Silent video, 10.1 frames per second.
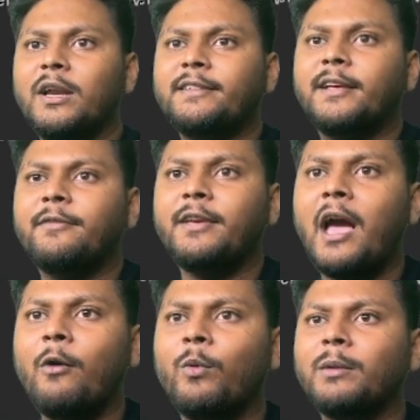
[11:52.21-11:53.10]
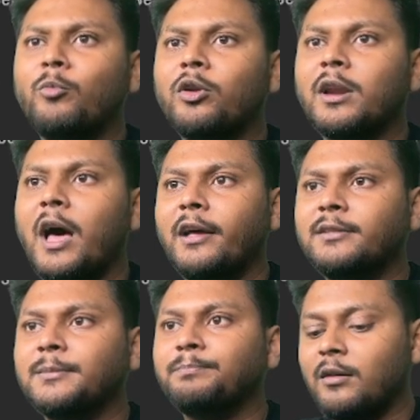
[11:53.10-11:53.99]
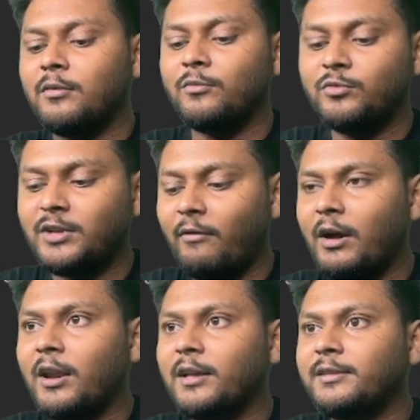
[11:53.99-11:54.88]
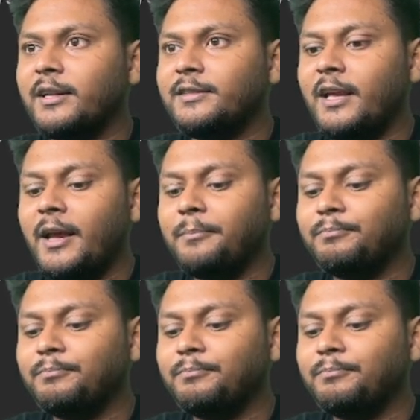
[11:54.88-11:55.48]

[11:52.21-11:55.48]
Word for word: let's say we have one more class java class let's say